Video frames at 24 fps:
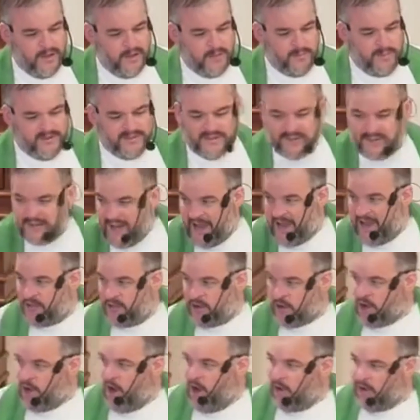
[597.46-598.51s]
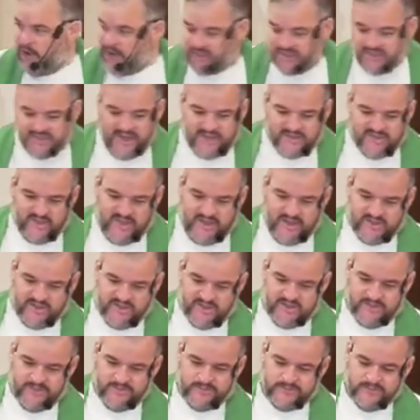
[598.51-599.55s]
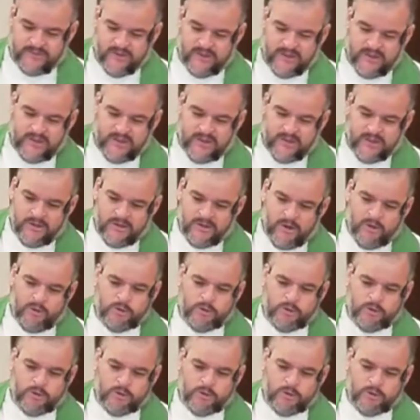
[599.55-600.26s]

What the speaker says: But today the collect says this, O